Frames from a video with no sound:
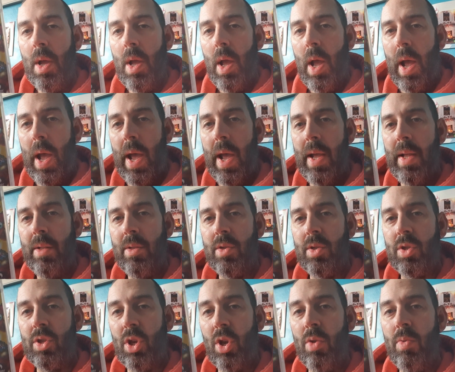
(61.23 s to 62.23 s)
And
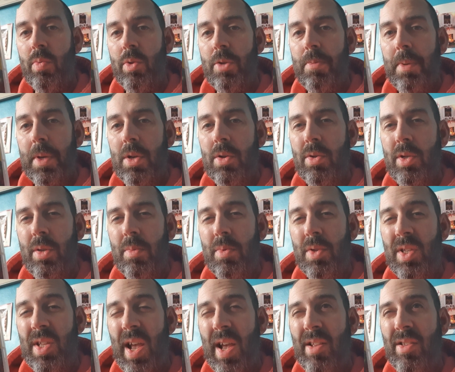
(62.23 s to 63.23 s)
two was because it
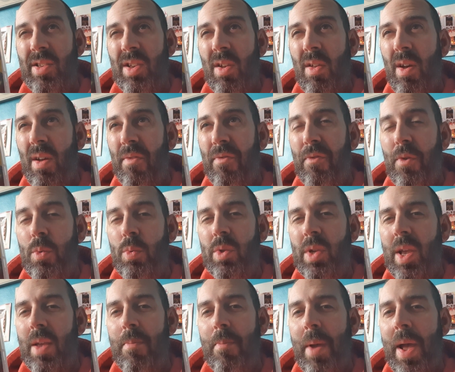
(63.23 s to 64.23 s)
was down to like
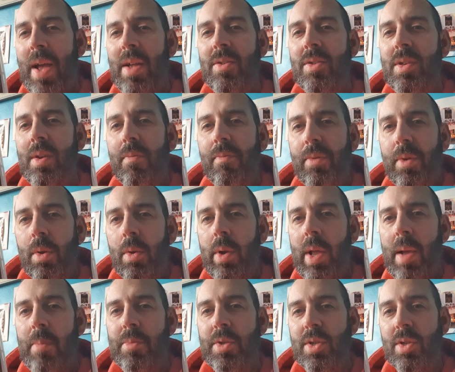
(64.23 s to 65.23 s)
£14 something on
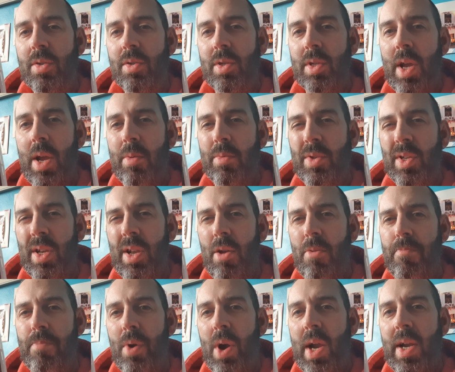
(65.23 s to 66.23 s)
Amazon, so it was a
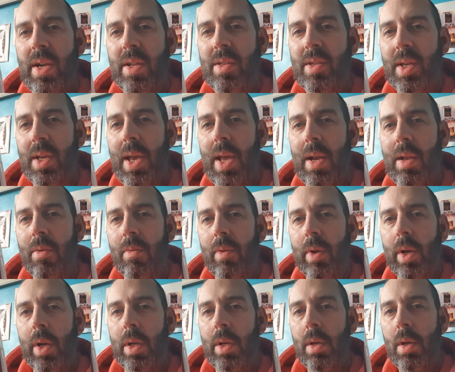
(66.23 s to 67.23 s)
no-brainer to get it
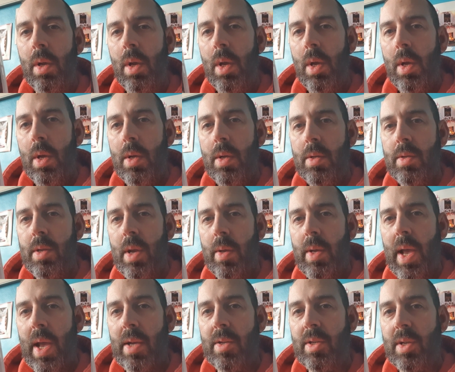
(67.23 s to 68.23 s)
really. So
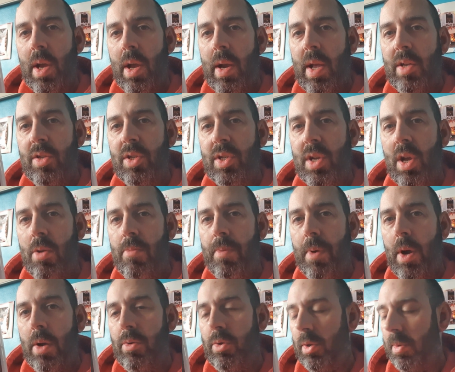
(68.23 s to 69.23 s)
yeah, so that's Snow
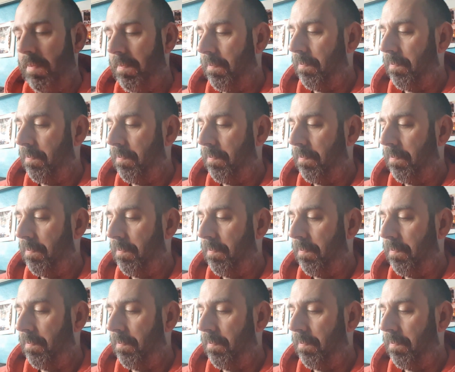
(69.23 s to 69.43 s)
Bros.